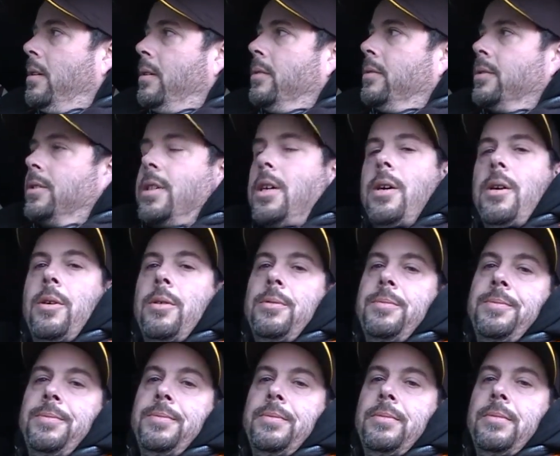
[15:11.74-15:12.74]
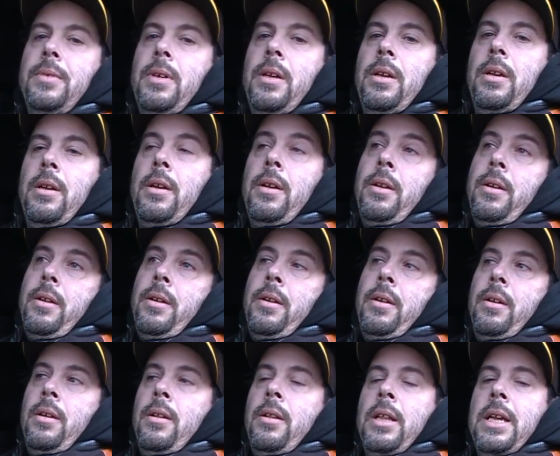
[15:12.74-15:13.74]
So
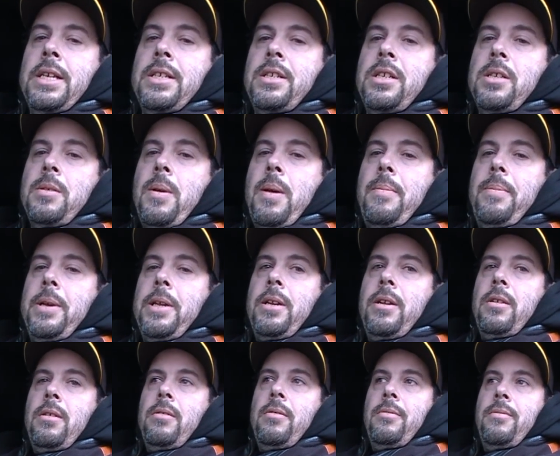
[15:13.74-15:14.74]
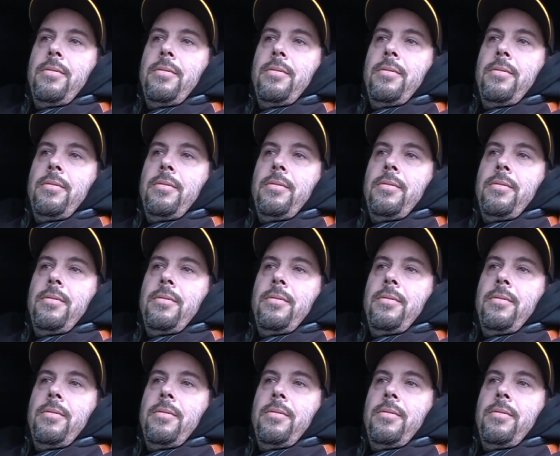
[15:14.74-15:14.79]
that's just my opinion.